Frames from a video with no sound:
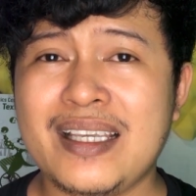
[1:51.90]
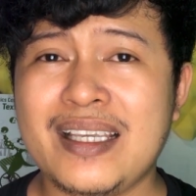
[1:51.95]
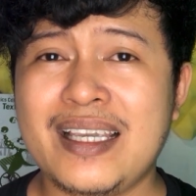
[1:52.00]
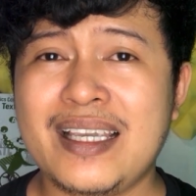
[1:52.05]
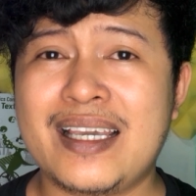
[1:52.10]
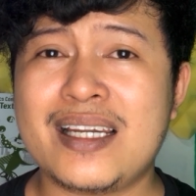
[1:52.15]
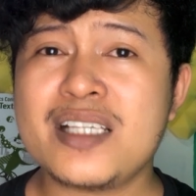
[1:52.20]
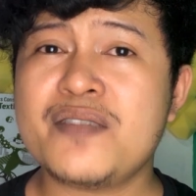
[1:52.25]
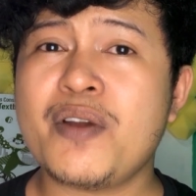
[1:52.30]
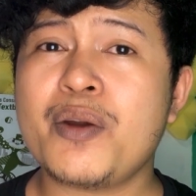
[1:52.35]

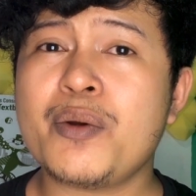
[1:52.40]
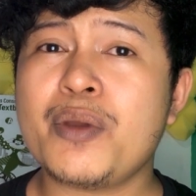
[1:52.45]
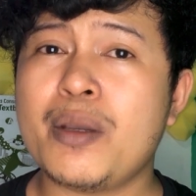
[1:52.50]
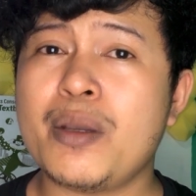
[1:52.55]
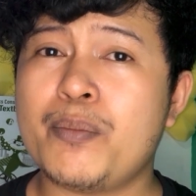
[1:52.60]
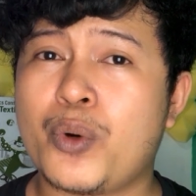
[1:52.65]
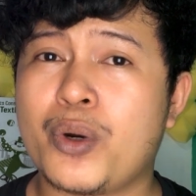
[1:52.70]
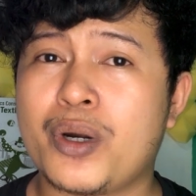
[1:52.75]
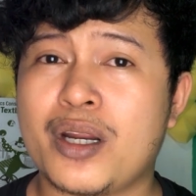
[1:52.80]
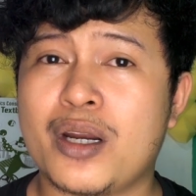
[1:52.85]
it is very
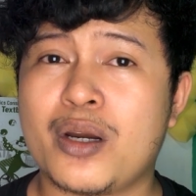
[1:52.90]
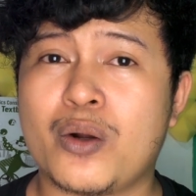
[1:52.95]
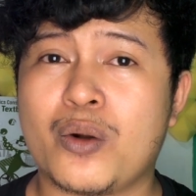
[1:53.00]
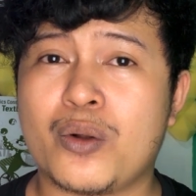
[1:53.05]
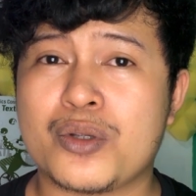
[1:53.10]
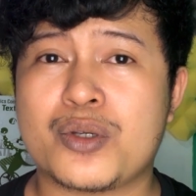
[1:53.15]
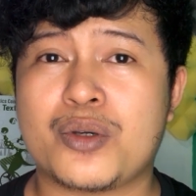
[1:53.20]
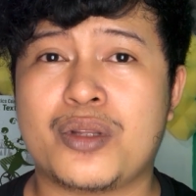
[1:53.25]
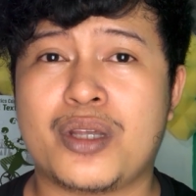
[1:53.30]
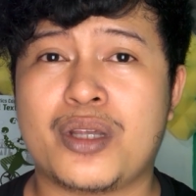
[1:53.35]
important
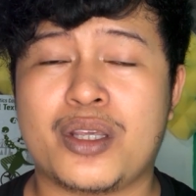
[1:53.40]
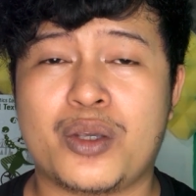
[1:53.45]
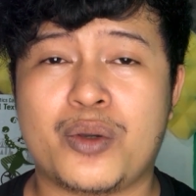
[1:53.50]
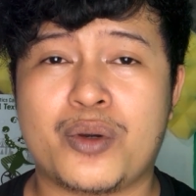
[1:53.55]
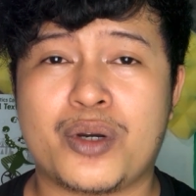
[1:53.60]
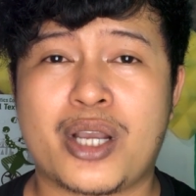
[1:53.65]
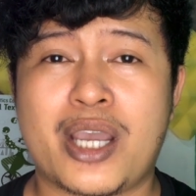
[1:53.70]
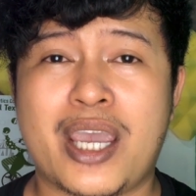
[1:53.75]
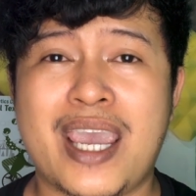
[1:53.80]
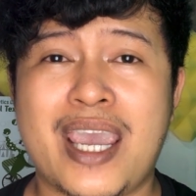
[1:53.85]
also that
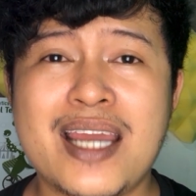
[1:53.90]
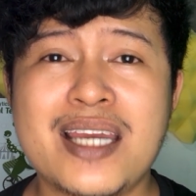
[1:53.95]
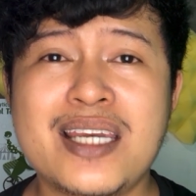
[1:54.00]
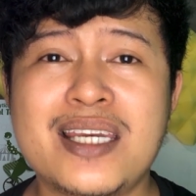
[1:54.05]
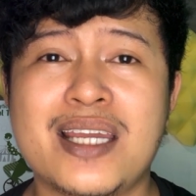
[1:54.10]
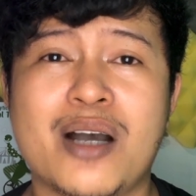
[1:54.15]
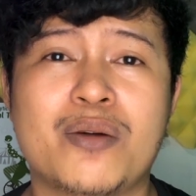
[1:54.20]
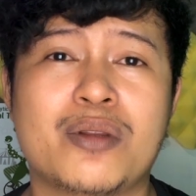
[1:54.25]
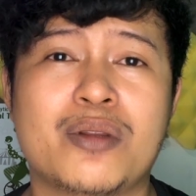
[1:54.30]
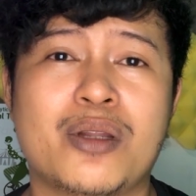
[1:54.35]
you
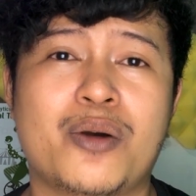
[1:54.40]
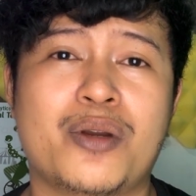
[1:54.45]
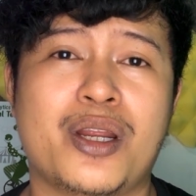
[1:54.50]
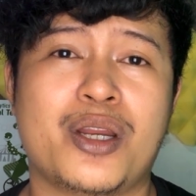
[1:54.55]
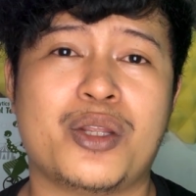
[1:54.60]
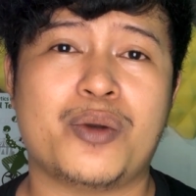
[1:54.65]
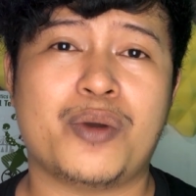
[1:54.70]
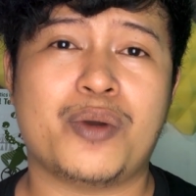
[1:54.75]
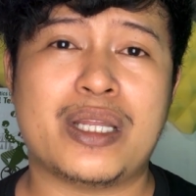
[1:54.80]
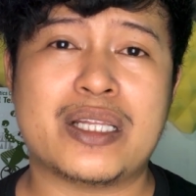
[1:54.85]
can download
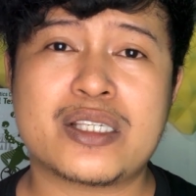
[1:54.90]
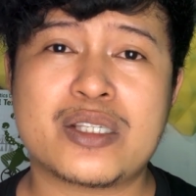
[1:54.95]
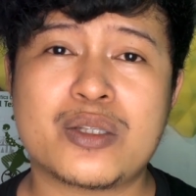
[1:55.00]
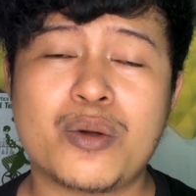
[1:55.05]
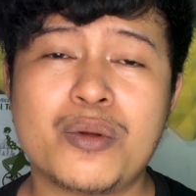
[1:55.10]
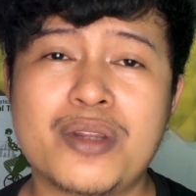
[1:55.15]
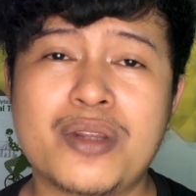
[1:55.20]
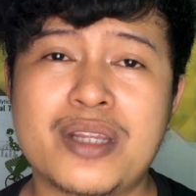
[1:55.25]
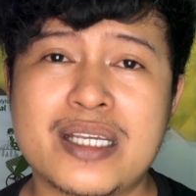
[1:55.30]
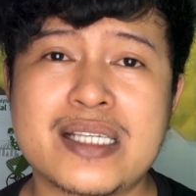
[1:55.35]
and you
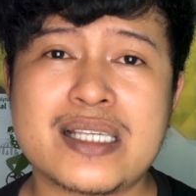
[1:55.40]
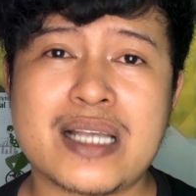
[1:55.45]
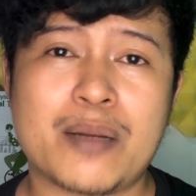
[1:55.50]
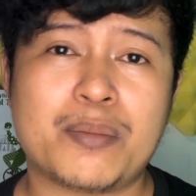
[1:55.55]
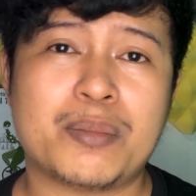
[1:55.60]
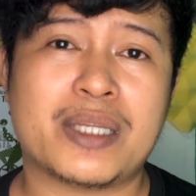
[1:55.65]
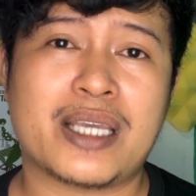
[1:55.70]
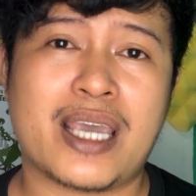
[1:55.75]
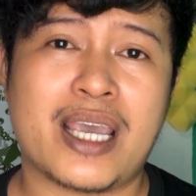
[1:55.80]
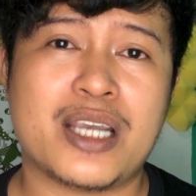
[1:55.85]
install this
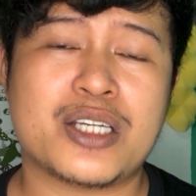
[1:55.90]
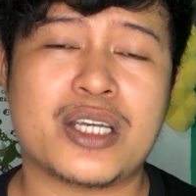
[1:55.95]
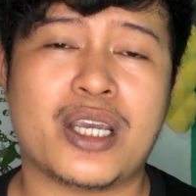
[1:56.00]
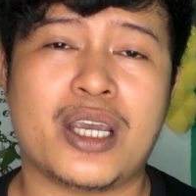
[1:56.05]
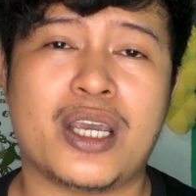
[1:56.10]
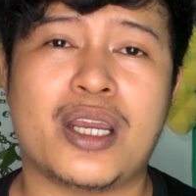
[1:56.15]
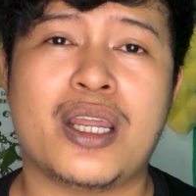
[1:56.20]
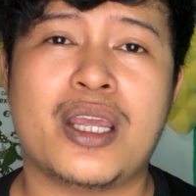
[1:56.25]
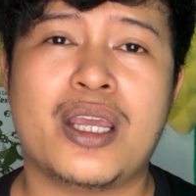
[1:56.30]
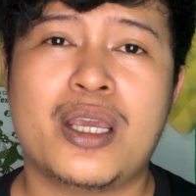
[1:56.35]

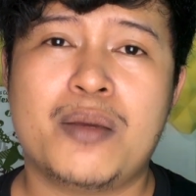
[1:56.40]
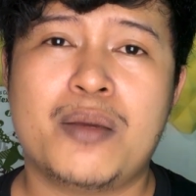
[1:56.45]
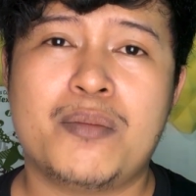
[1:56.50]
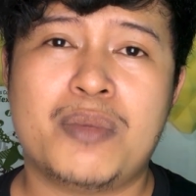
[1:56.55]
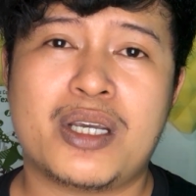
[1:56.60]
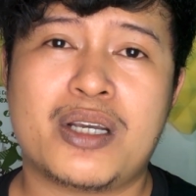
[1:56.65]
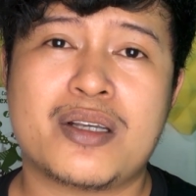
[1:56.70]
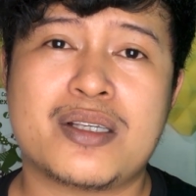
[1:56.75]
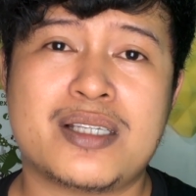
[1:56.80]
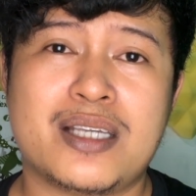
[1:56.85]
application,
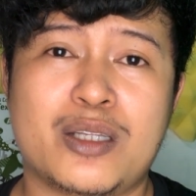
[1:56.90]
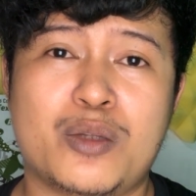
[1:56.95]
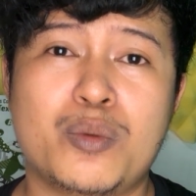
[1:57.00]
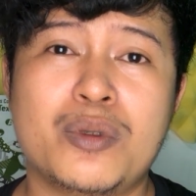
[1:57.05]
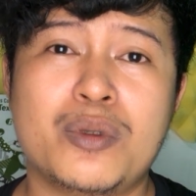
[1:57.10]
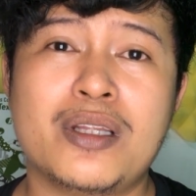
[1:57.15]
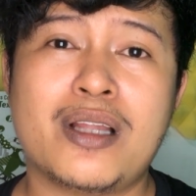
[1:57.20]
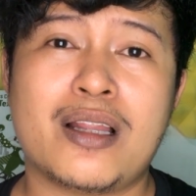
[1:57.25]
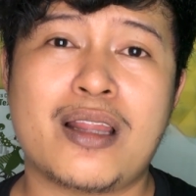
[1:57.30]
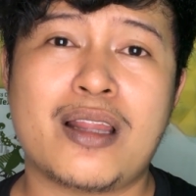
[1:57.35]
because it
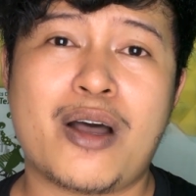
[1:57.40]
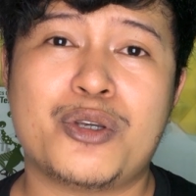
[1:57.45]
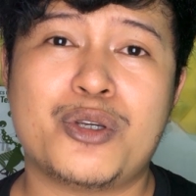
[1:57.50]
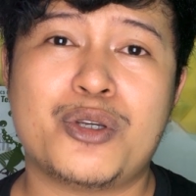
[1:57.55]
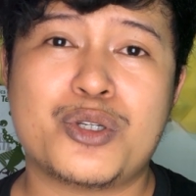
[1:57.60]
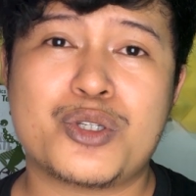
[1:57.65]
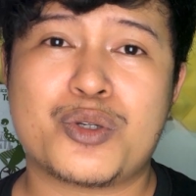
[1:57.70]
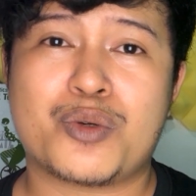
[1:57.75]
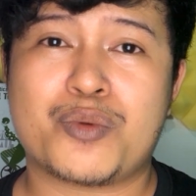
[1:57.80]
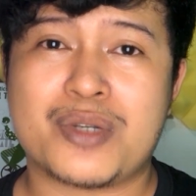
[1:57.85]
will allow
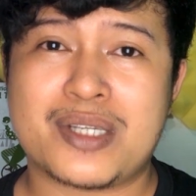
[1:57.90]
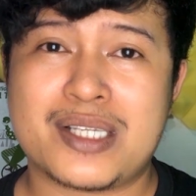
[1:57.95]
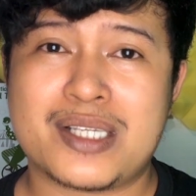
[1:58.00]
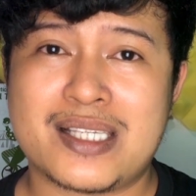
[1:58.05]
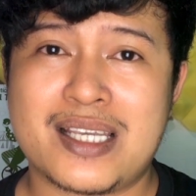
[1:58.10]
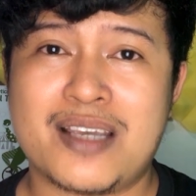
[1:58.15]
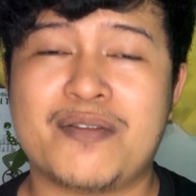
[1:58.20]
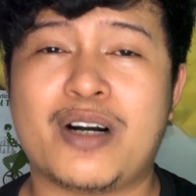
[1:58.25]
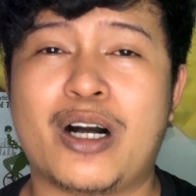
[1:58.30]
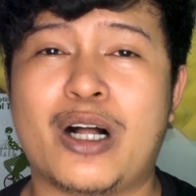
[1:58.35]
you to
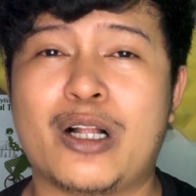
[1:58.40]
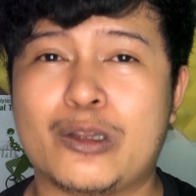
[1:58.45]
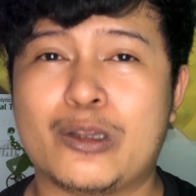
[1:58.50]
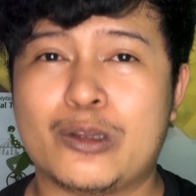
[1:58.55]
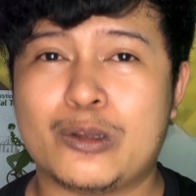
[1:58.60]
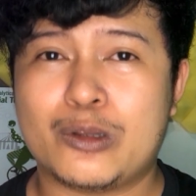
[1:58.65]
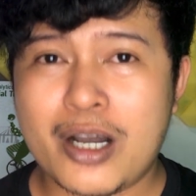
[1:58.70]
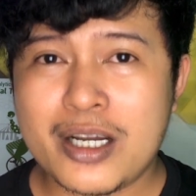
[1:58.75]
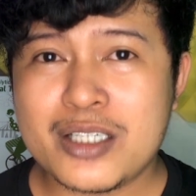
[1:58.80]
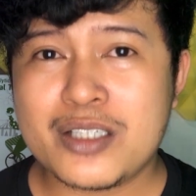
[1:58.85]
receive a
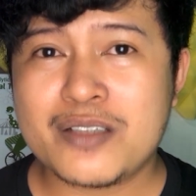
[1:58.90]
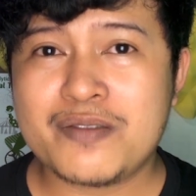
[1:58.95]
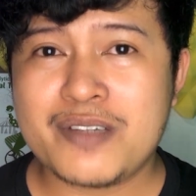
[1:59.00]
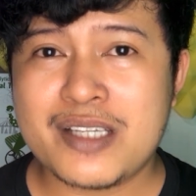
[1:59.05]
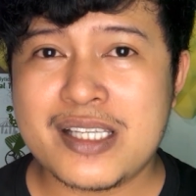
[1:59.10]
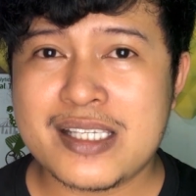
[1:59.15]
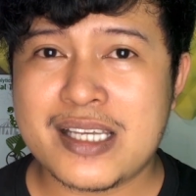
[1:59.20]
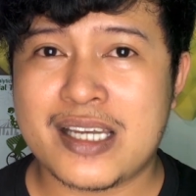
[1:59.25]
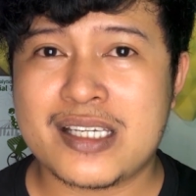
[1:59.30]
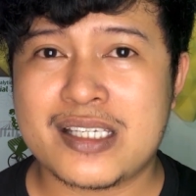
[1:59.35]
lot of
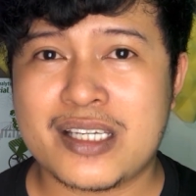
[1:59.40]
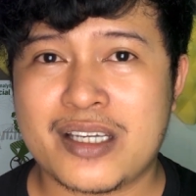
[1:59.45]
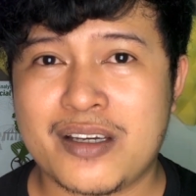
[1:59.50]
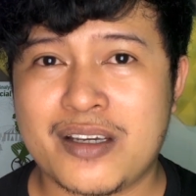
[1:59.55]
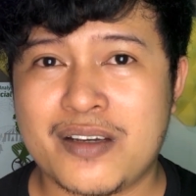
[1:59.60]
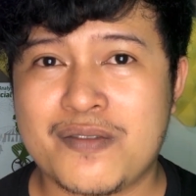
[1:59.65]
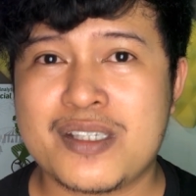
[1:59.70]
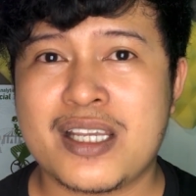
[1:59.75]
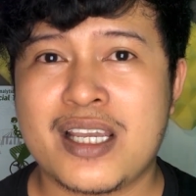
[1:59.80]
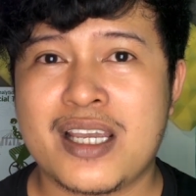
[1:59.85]

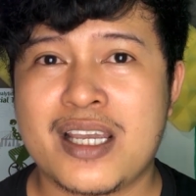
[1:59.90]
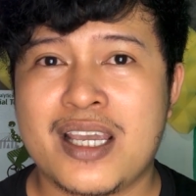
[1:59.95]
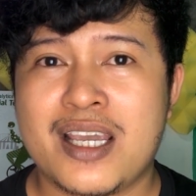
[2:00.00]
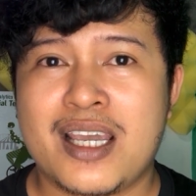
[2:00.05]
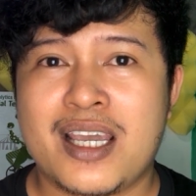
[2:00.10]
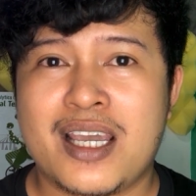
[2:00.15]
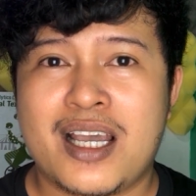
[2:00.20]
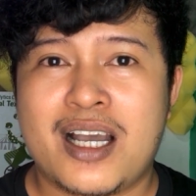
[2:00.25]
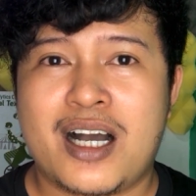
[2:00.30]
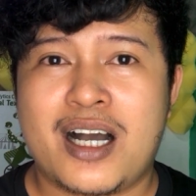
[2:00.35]
incentives
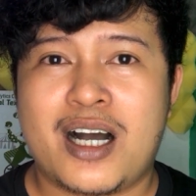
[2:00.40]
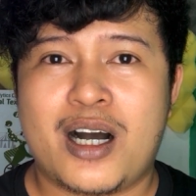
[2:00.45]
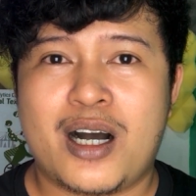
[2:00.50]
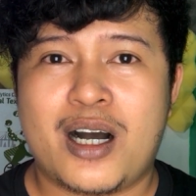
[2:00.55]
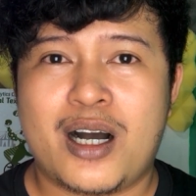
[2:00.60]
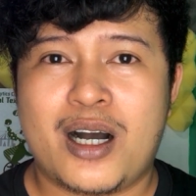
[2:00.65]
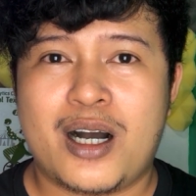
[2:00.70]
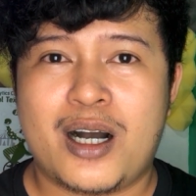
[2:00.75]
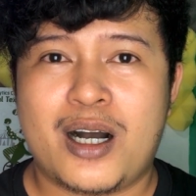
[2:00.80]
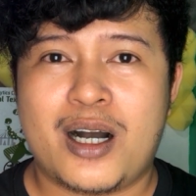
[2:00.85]

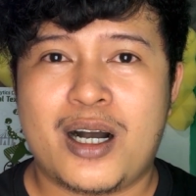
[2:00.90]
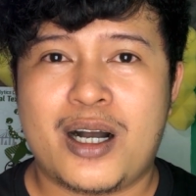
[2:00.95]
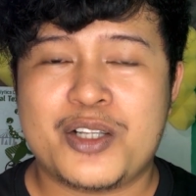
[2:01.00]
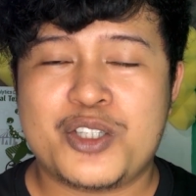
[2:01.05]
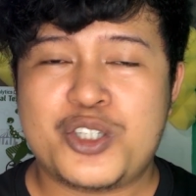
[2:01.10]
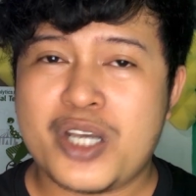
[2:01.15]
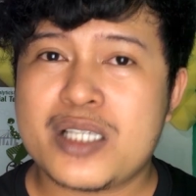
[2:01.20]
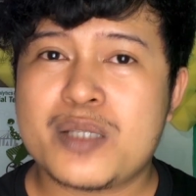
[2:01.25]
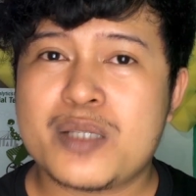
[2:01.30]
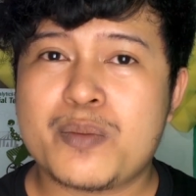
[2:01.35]

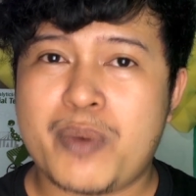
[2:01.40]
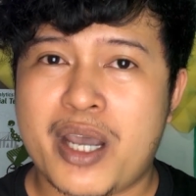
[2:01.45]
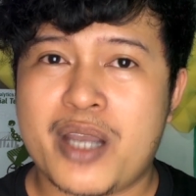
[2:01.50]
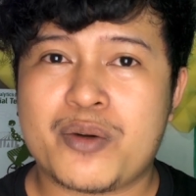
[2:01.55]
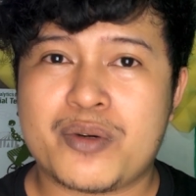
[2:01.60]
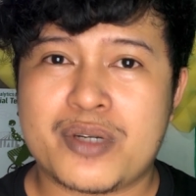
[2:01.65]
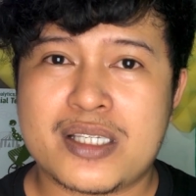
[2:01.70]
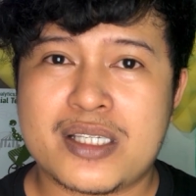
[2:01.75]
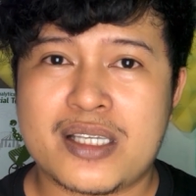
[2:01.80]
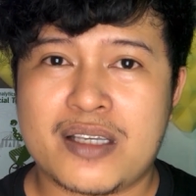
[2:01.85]
just
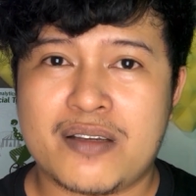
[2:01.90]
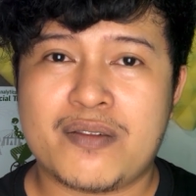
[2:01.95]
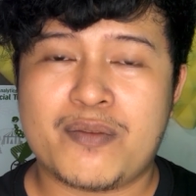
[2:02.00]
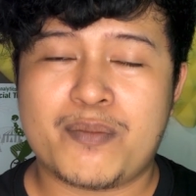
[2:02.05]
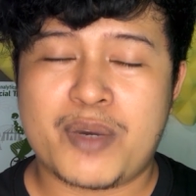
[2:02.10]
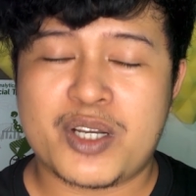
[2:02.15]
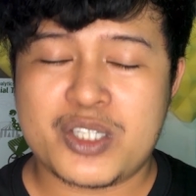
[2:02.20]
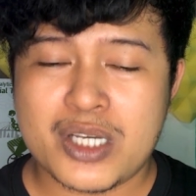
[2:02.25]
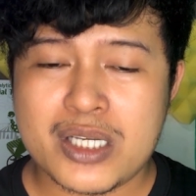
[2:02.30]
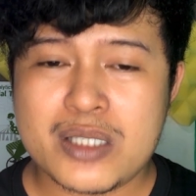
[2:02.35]

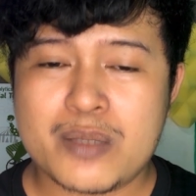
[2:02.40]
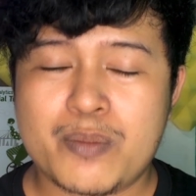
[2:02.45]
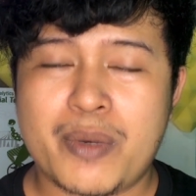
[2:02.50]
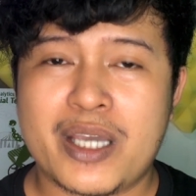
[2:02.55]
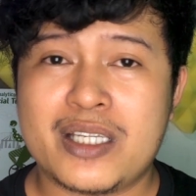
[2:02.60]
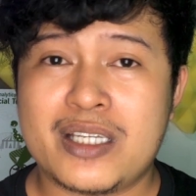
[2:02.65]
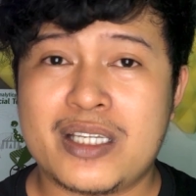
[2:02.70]
by